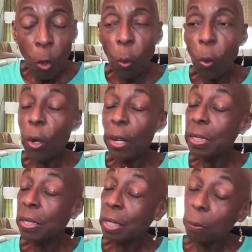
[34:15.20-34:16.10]
Or
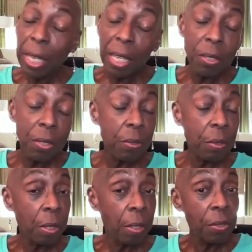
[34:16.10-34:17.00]
in some cases,
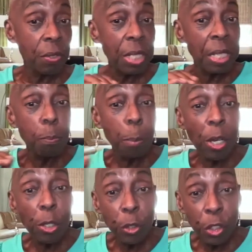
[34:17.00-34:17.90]
it is in
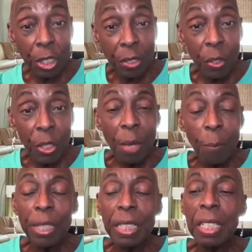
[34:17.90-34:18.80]
motion,
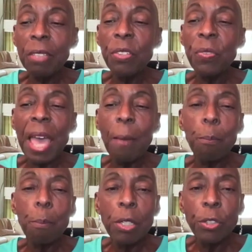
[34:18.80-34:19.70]
but even that
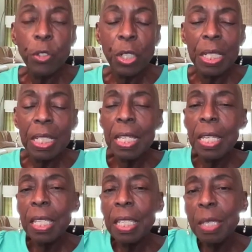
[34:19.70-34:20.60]
motion
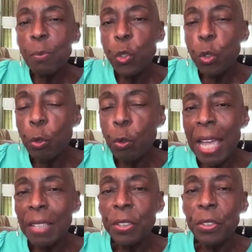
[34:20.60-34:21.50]
keeps you
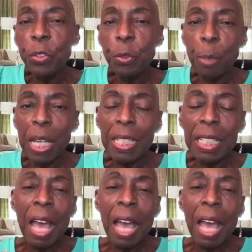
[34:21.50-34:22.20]
grounded in your body.